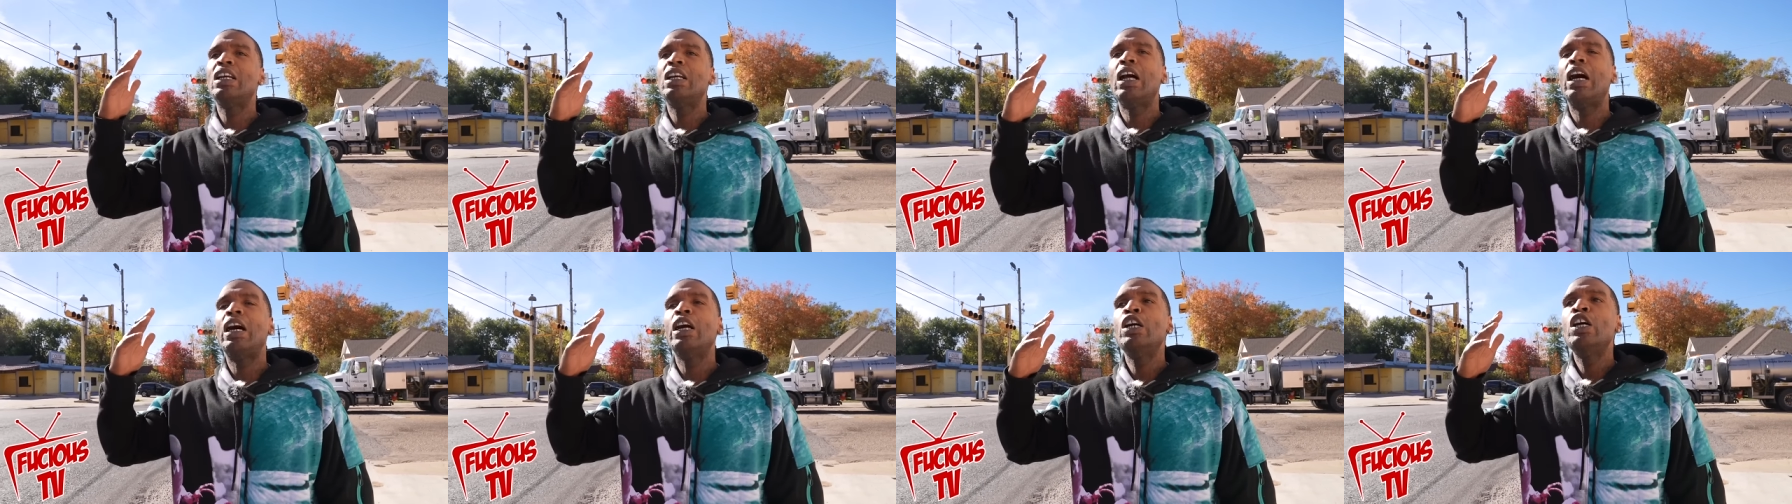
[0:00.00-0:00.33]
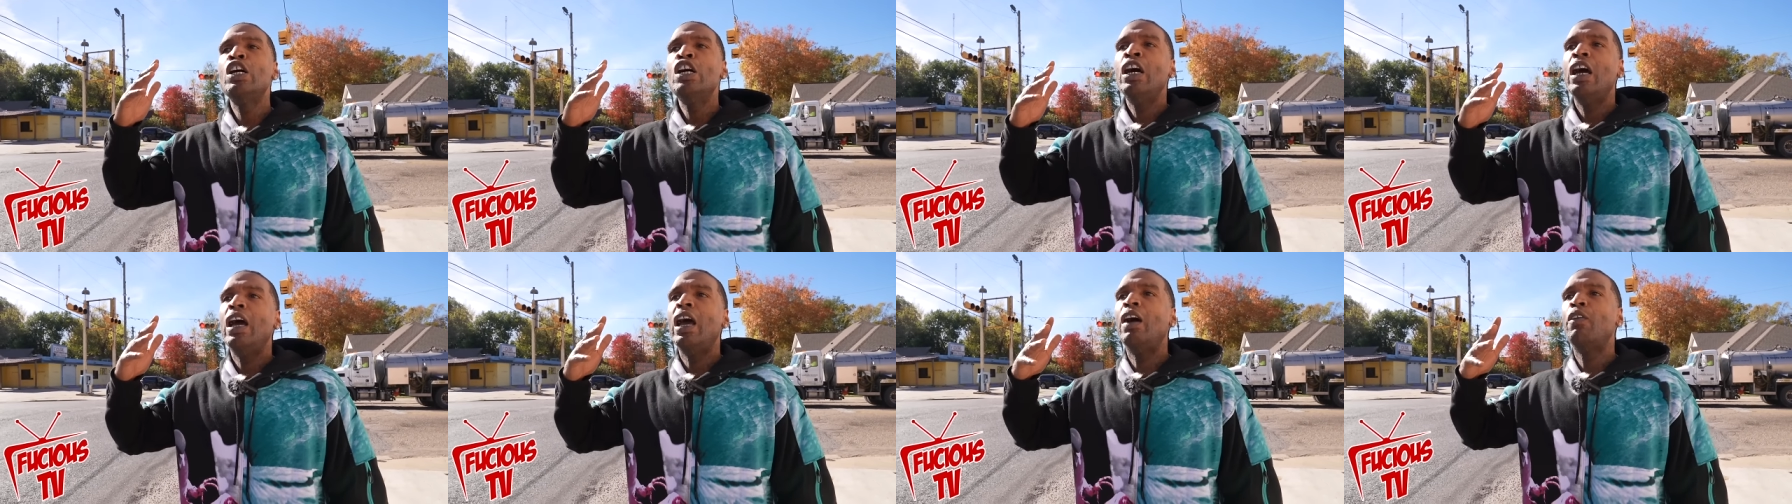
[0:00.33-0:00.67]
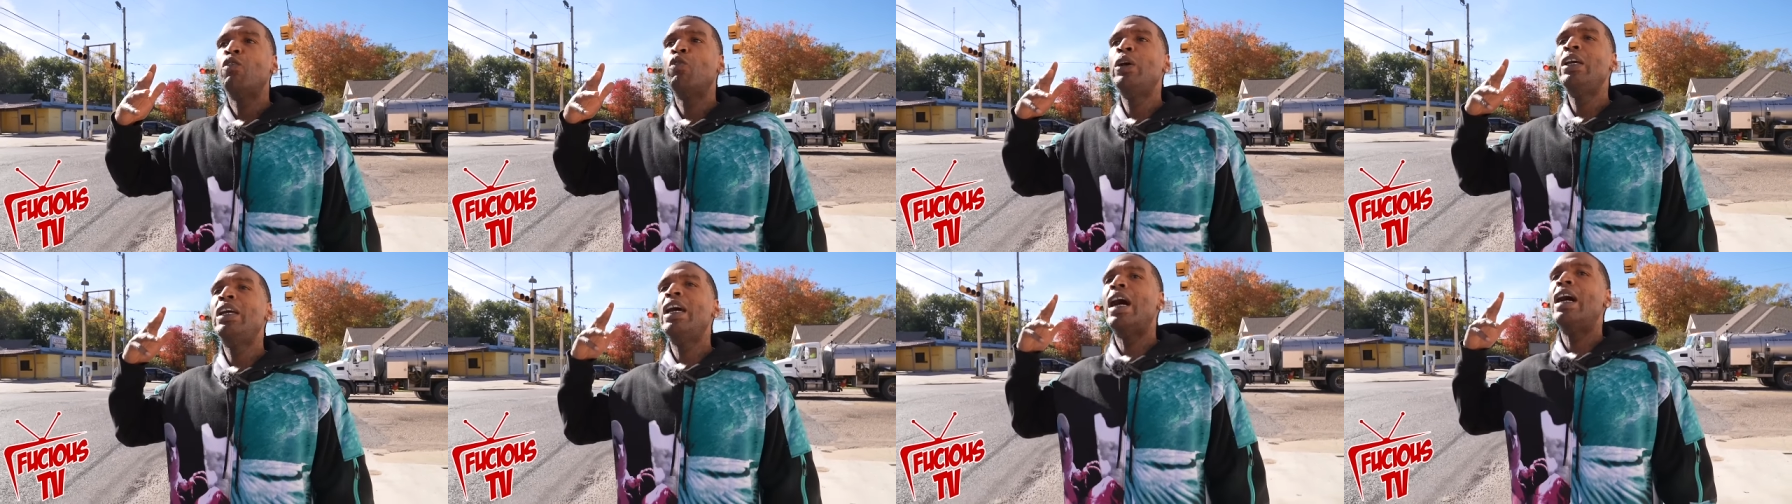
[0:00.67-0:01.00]
Like, if
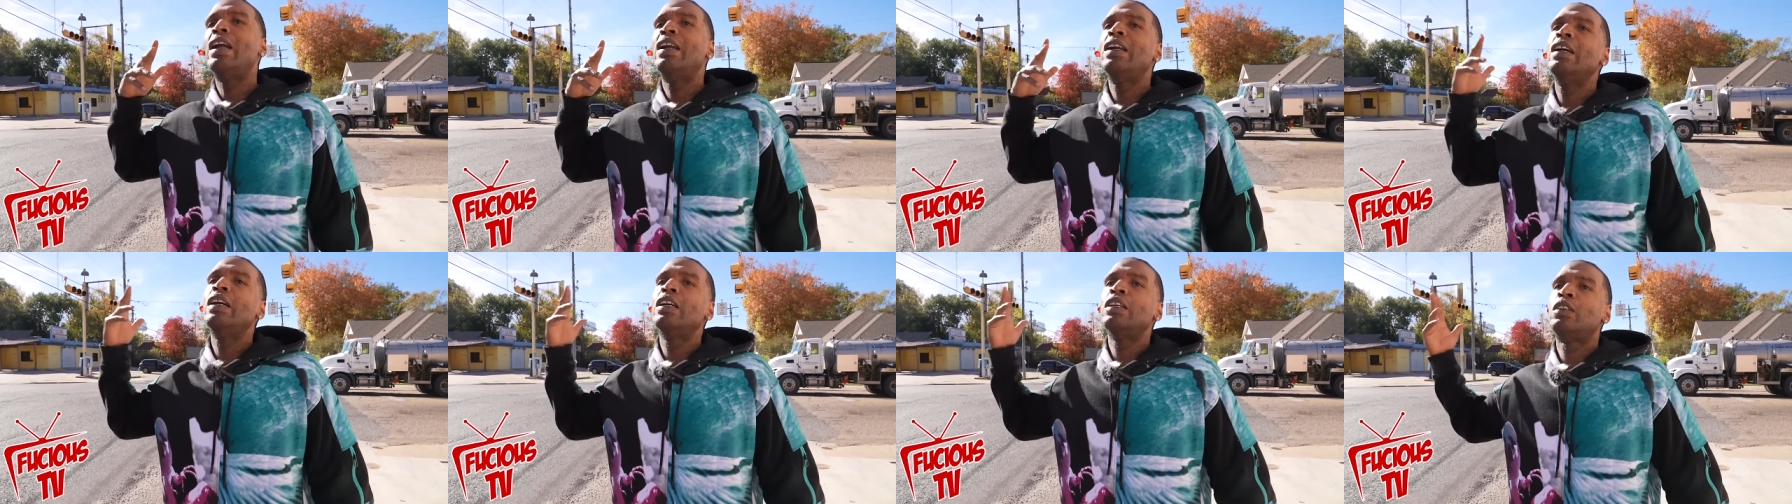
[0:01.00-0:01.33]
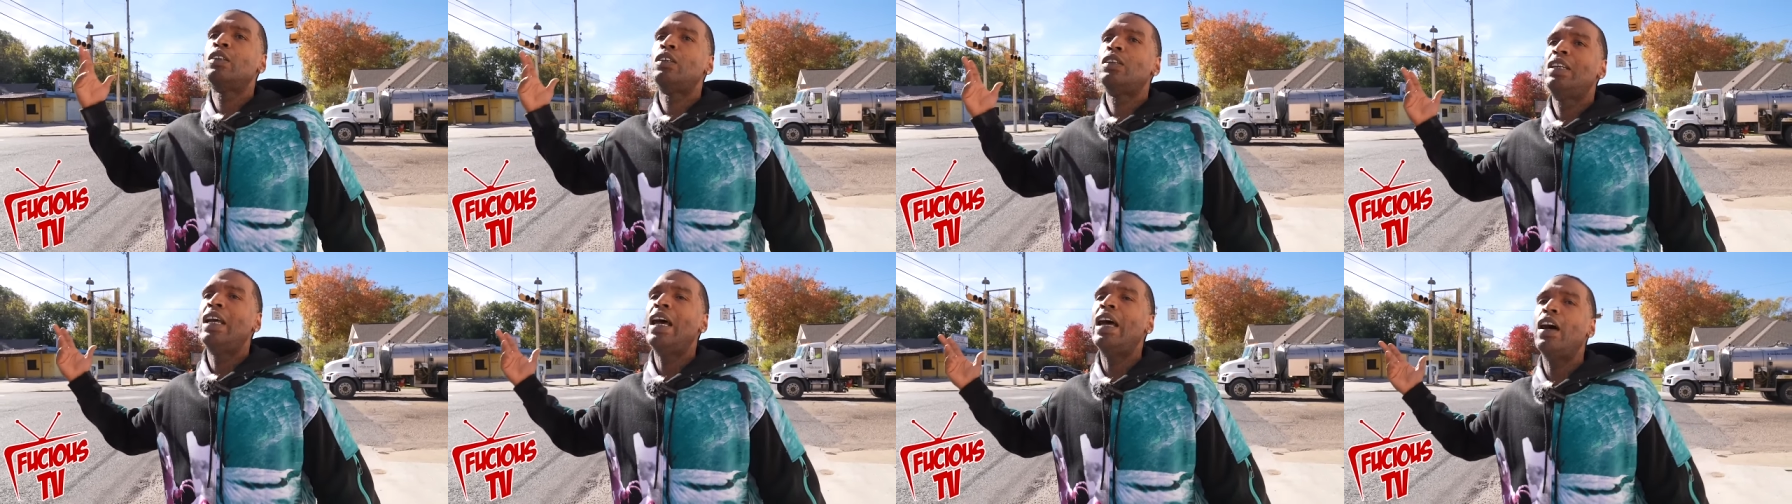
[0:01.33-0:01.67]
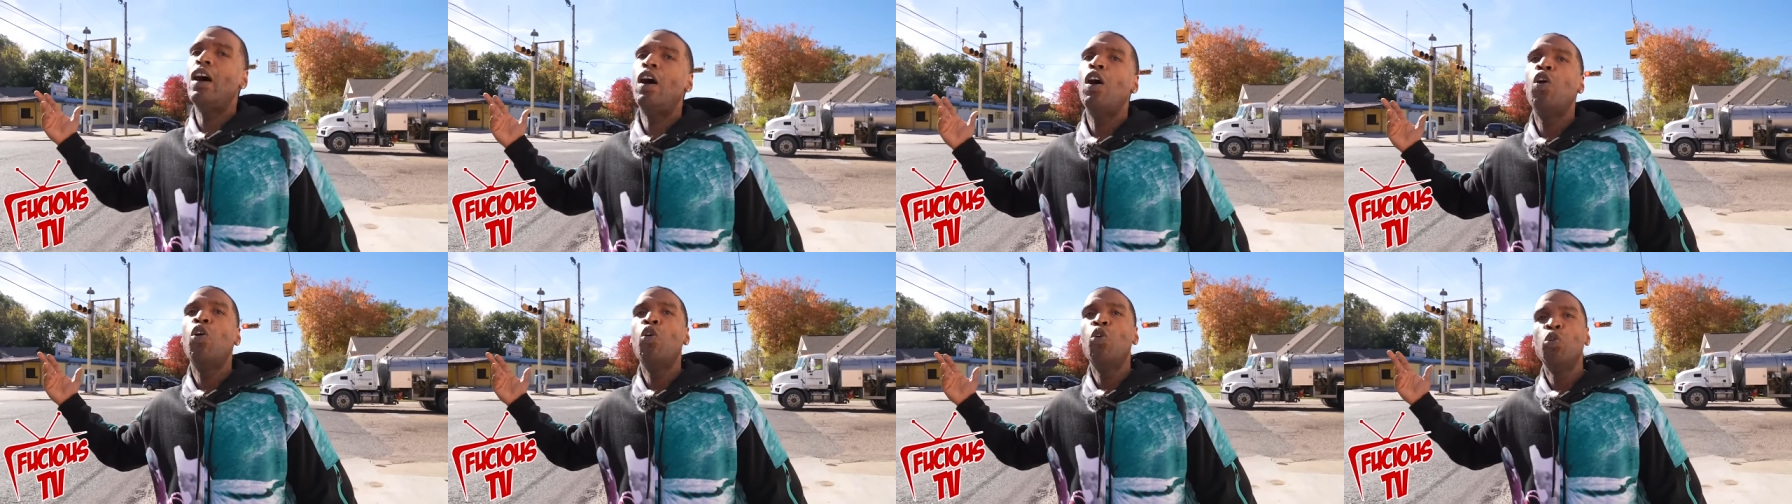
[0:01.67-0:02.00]
we got niggas
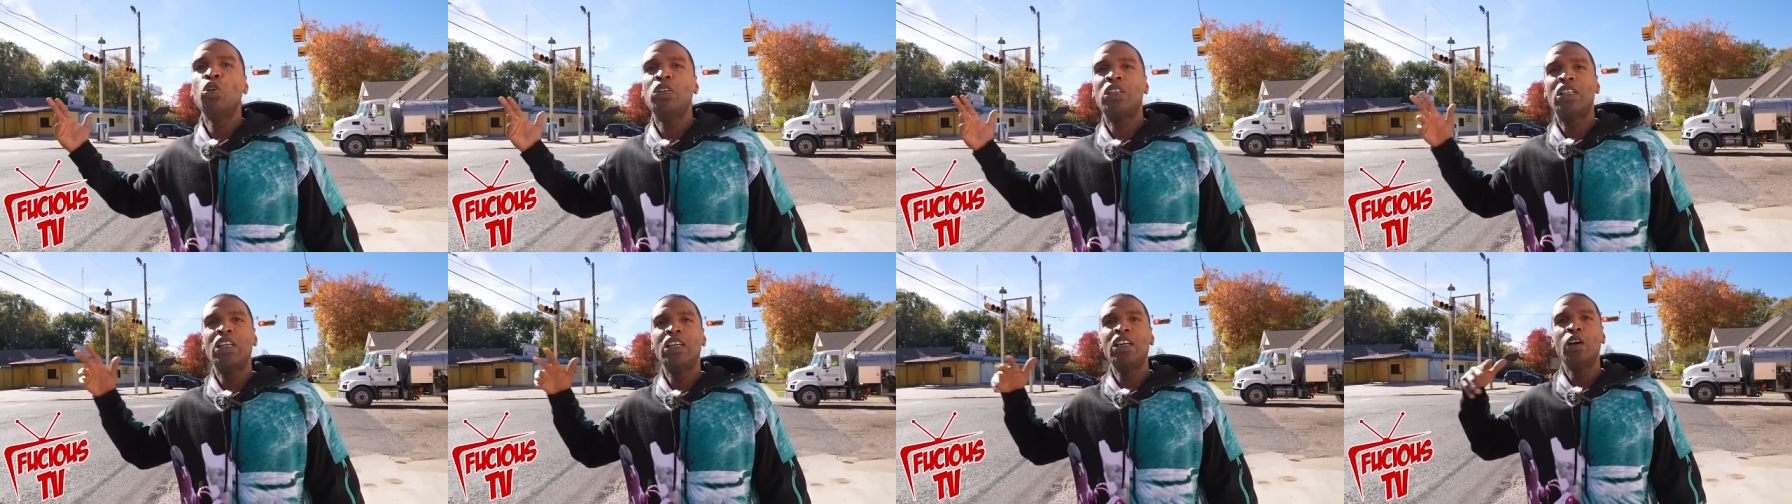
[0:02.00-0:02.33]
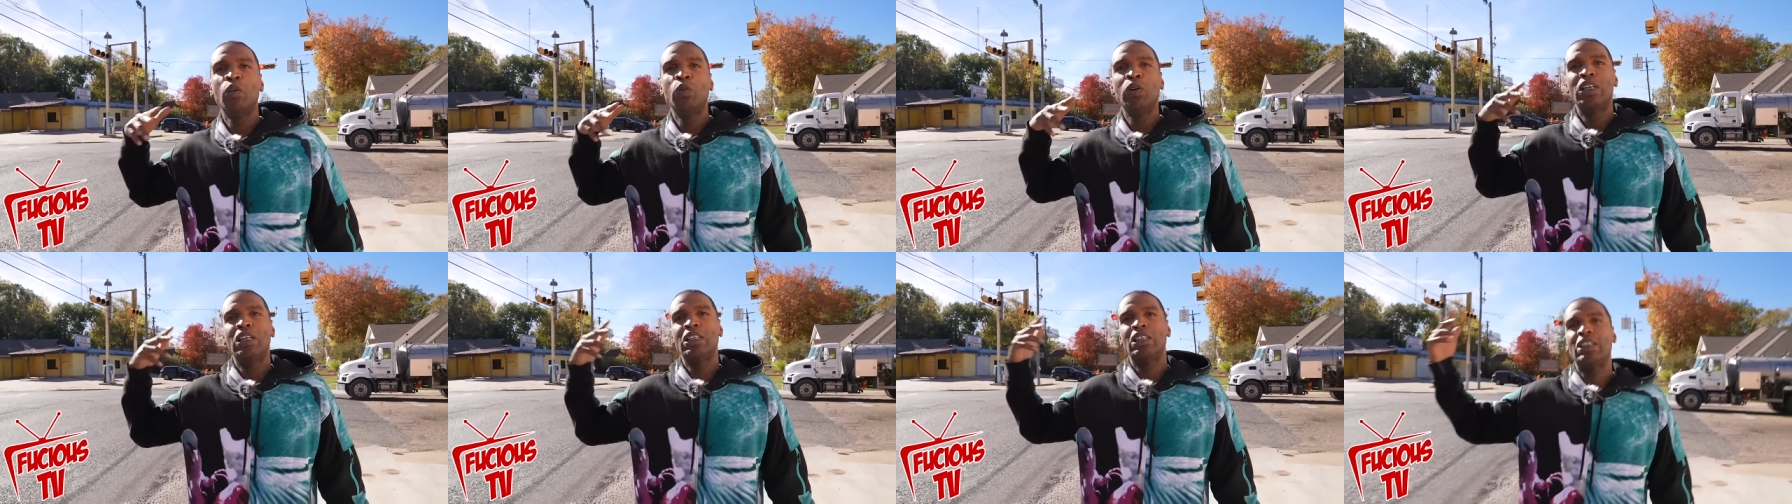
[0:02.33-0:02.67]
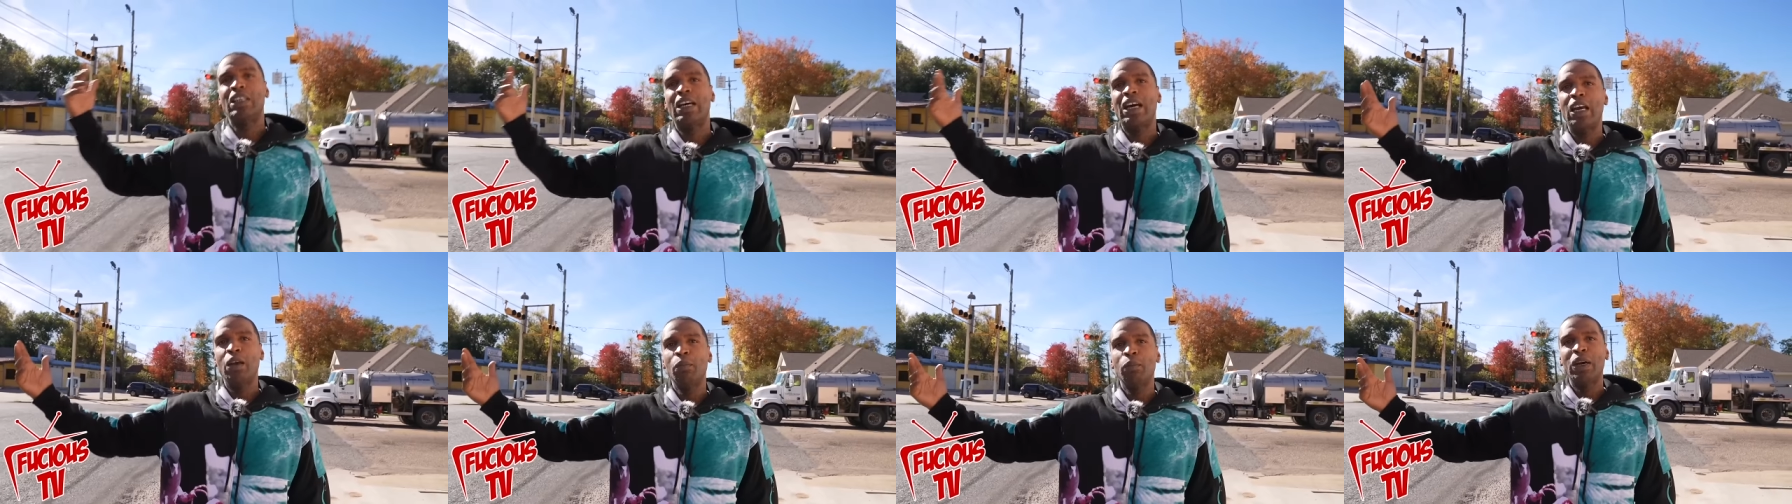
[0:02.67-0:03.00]
that old still with the
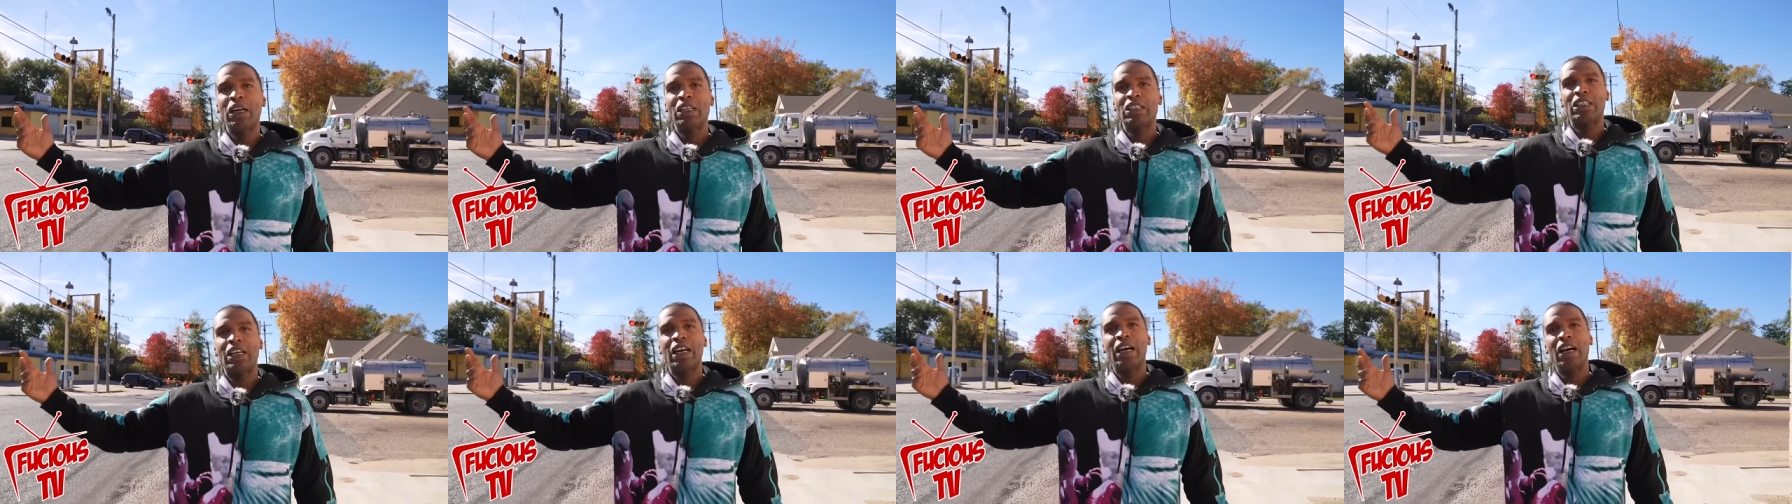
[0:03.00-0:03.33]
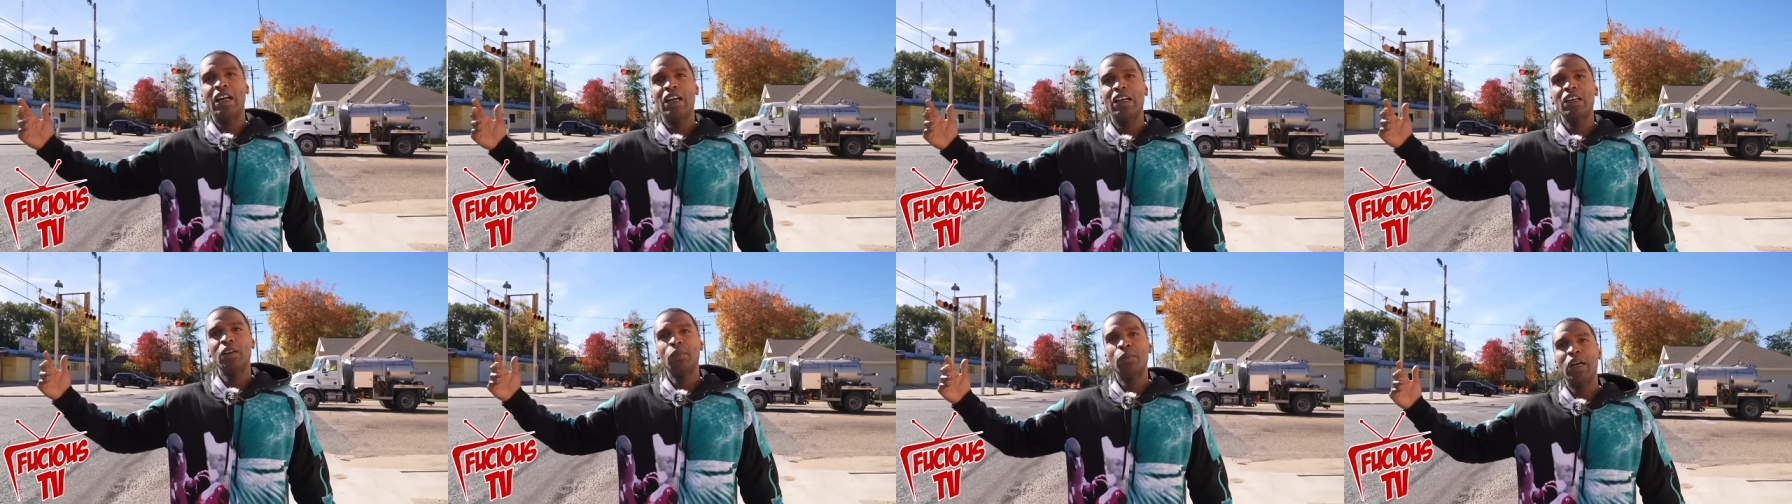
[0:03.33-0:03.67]
same mentality,